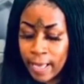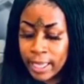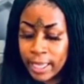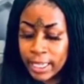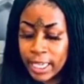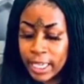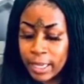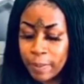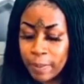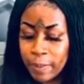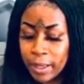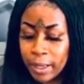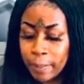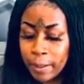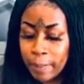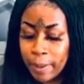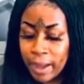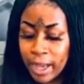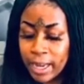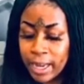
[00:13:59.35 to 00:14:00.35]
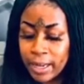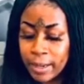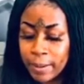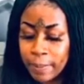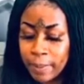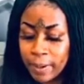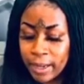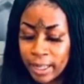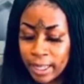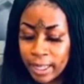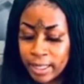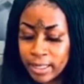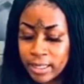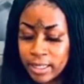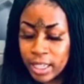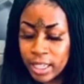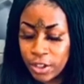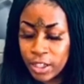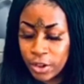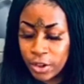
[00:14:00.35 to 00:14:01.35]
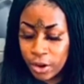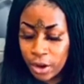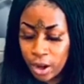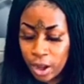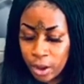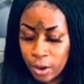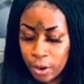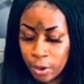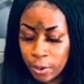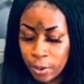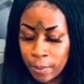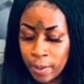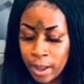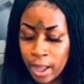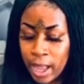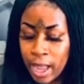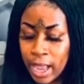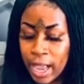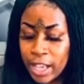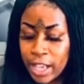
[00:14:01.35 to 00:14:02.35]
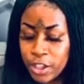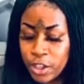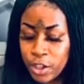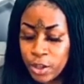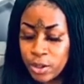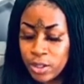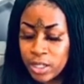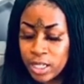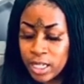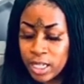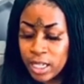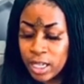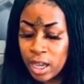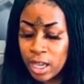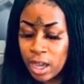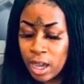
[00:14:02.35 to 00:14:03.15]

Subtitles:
keeping potted plants your home, and using